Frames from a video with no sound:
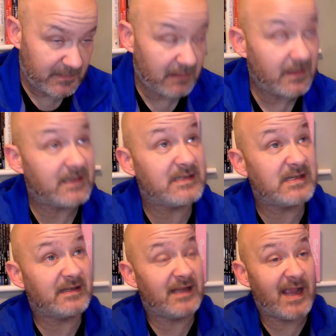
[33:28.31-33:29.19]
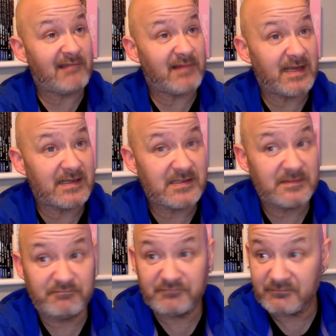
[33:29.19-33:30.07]
And like I said, the irony is,
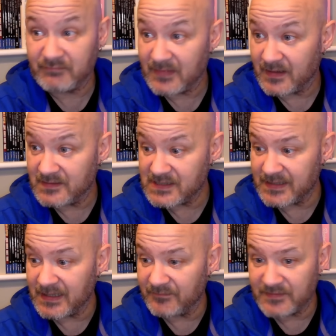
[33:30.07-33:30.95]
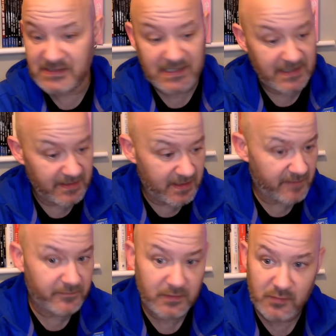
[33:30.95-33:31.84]
I sat down for a second
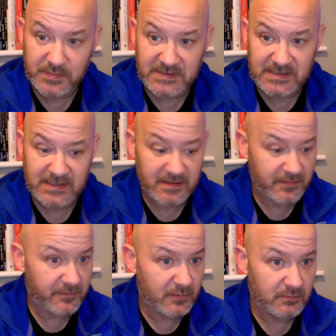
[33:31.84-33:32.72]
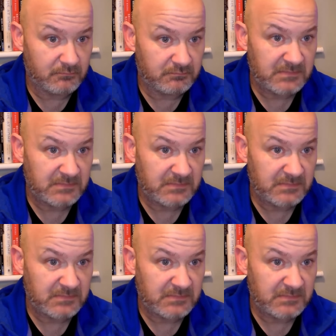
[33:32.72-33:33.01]
half with a cup of tea and I thought,